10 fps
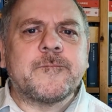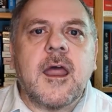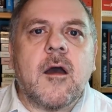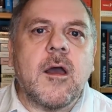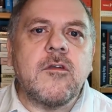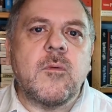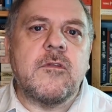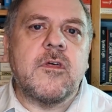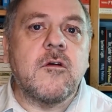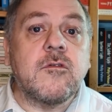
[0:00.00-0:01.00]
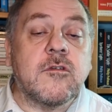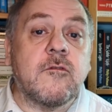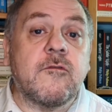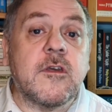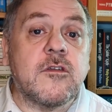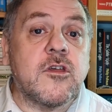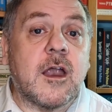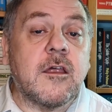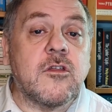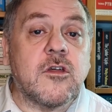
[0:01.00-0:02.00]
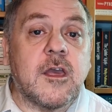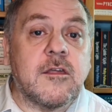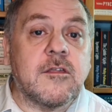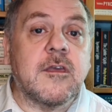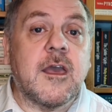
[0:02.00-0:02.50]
Now, as one of the hosts of this challenge is